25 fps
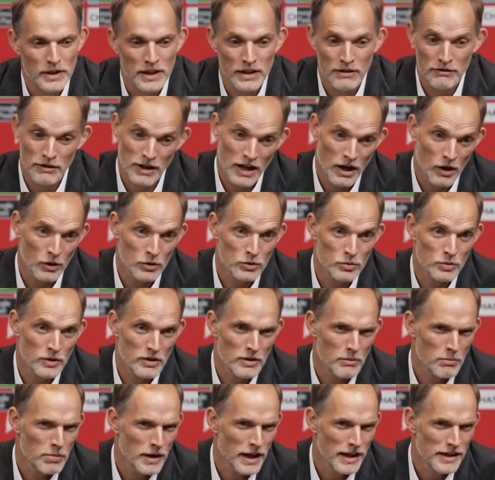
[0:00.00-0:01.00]
even out with
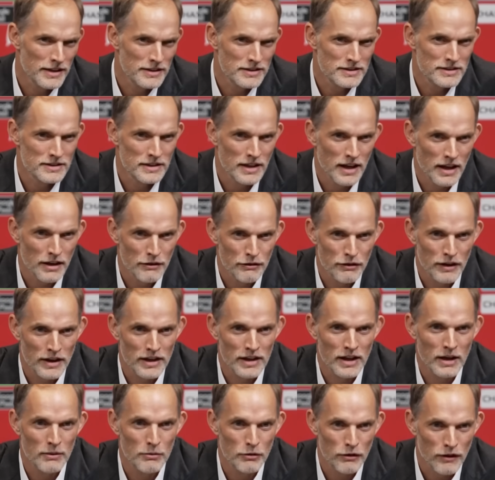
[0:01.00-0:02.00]
the players in a FA
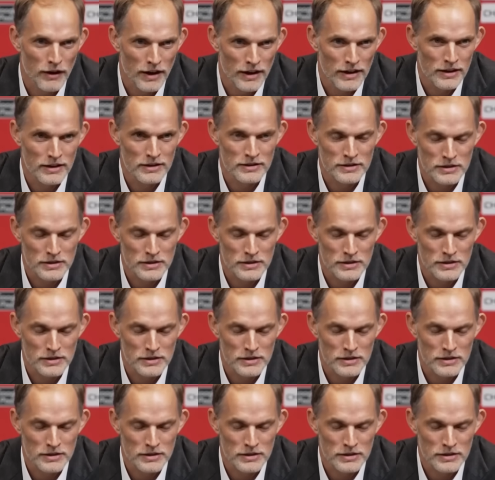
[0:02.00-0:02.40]
Cup final.